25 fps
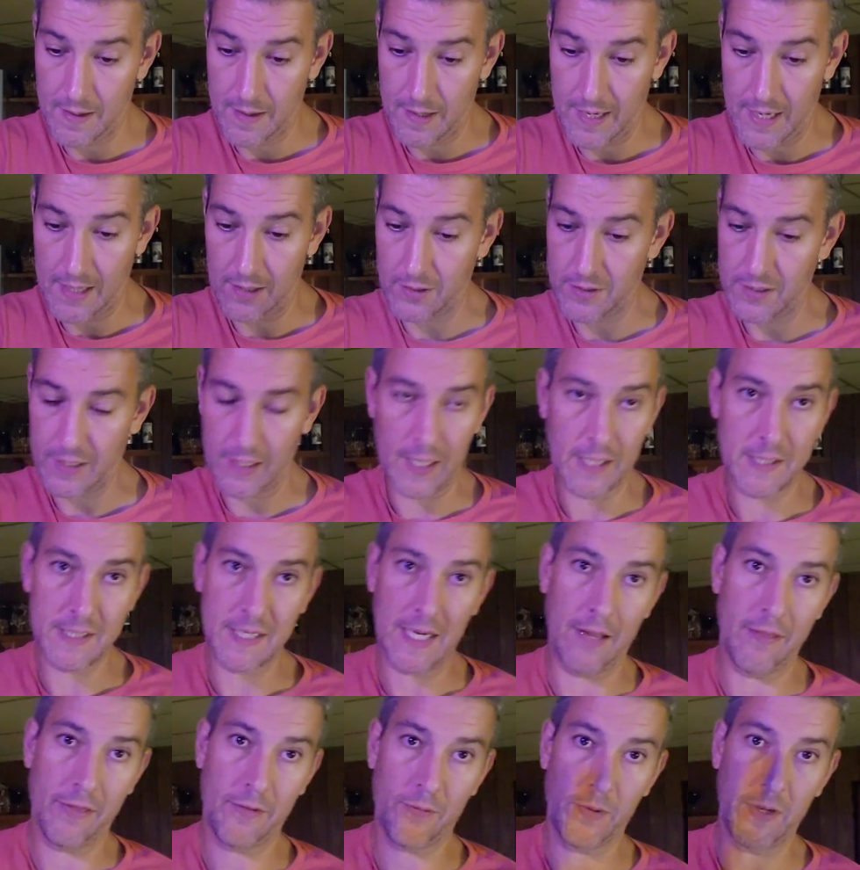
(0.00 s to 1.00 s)
And it looks like that's
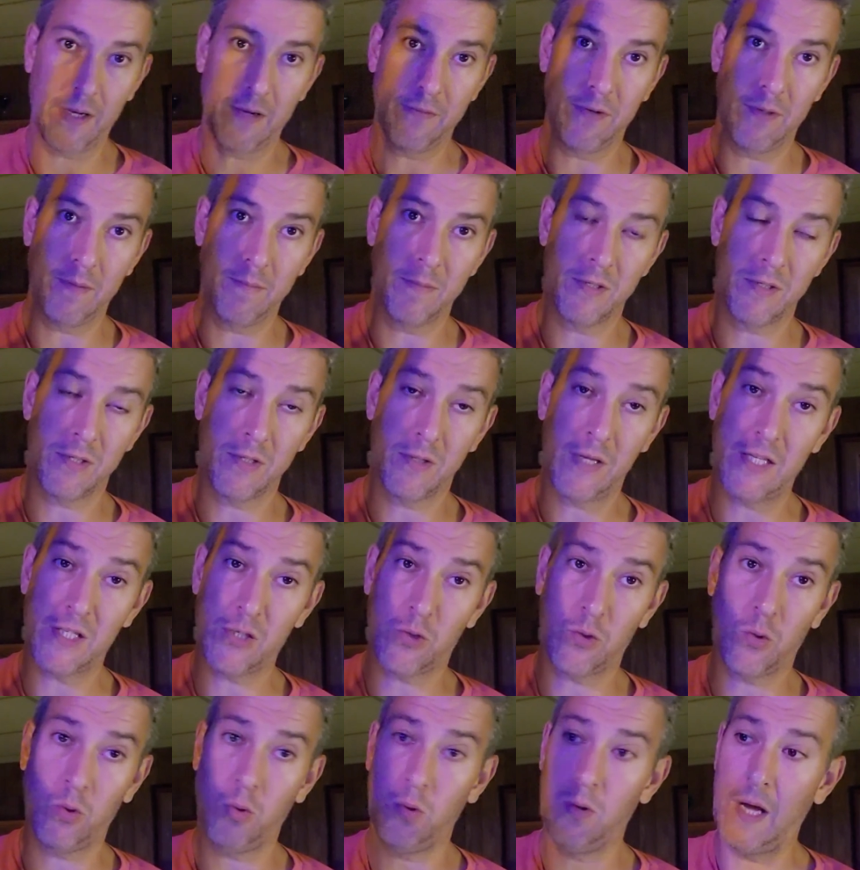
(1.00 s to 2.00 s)
got three of them. So
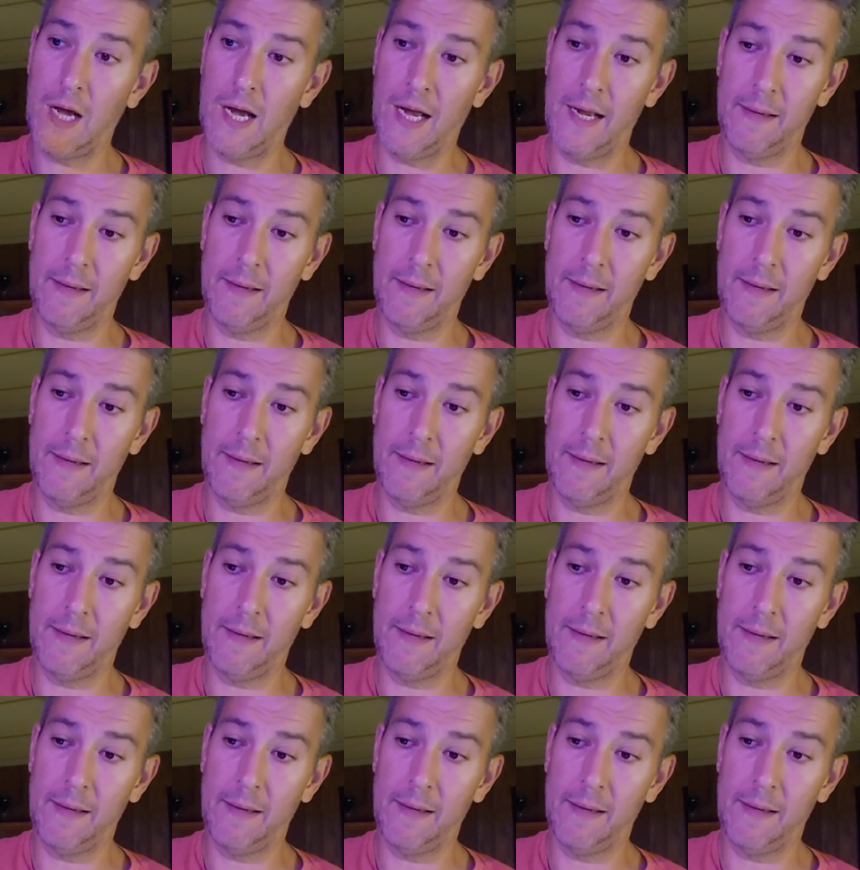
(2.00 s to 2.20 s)
that's cool.